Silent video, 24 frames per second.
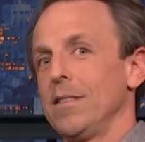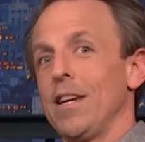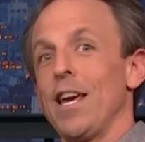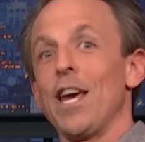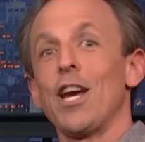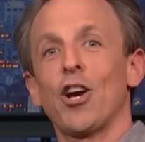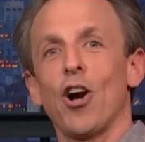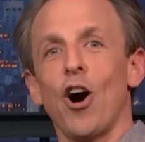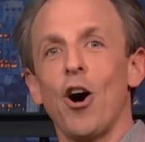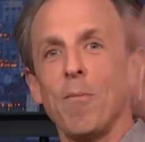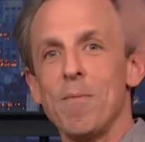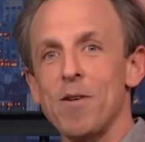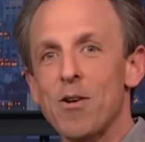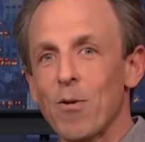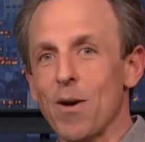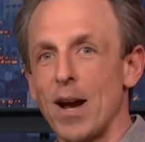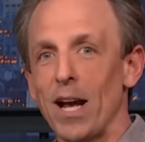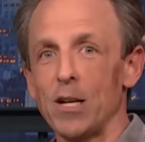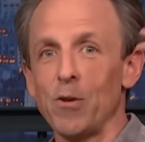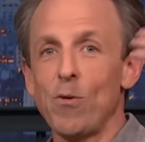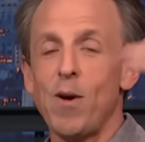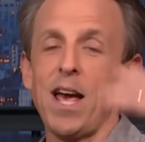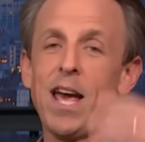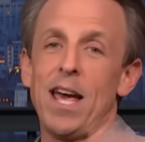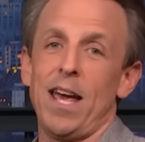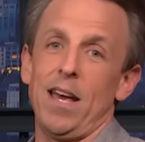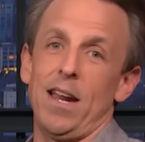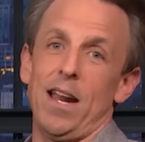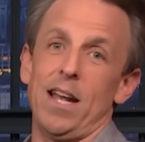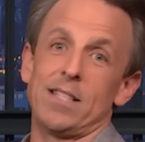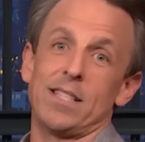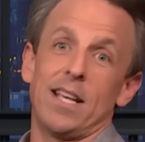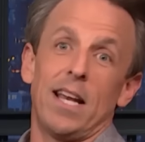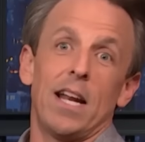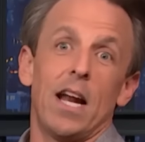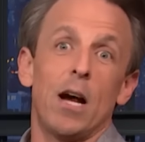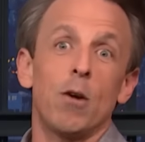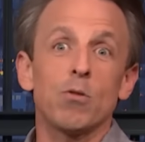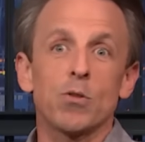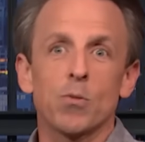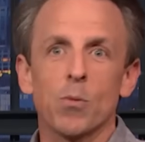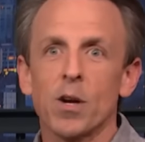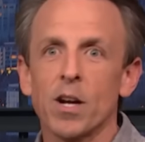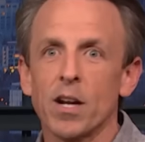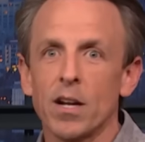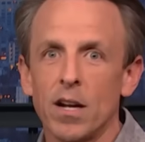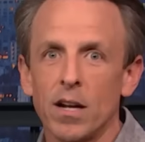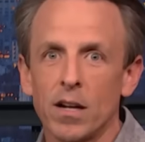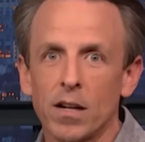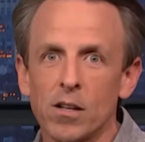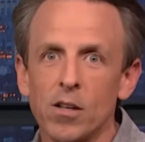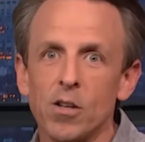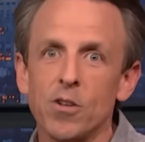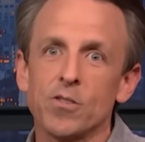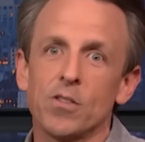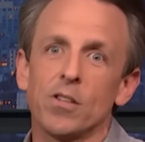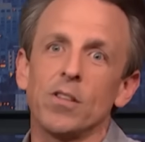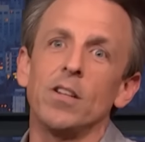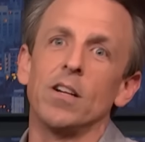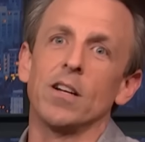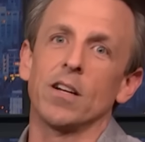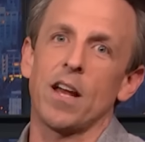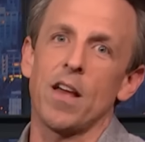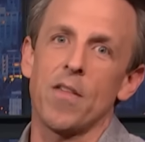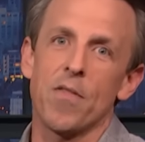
He called me right away, and I said, I was working on a closer look.